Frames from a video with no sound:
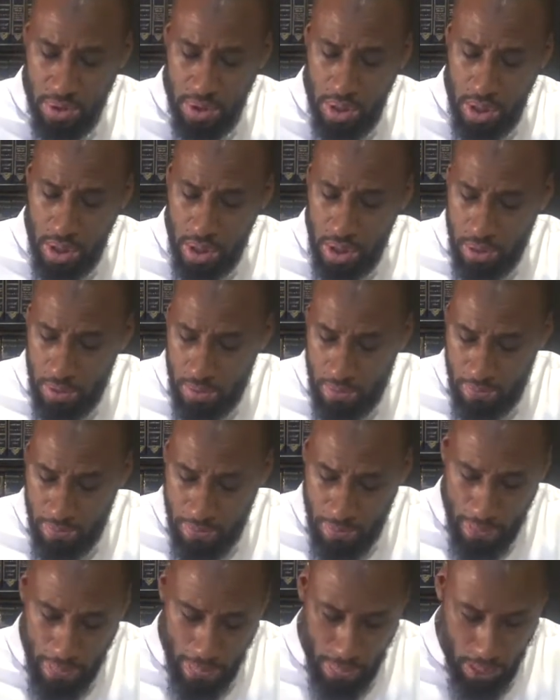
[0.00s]

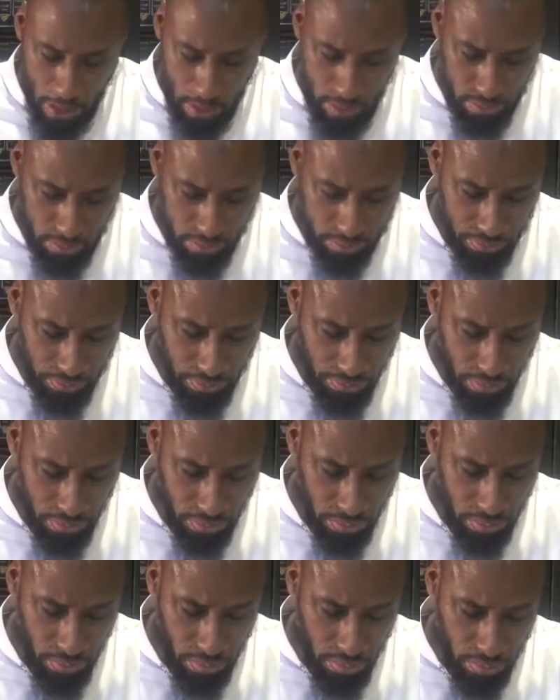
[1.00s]

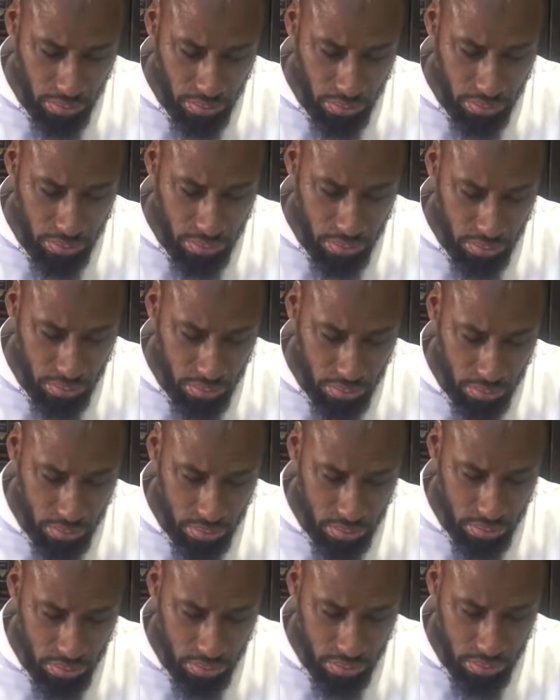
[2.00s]

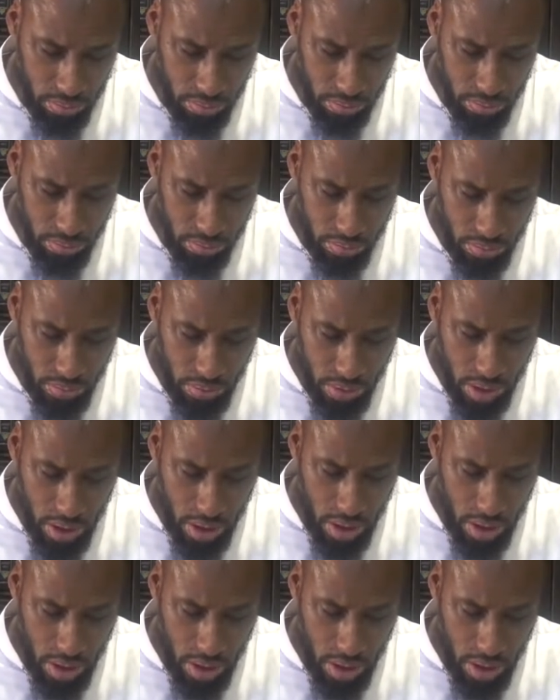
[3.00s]
[no speech]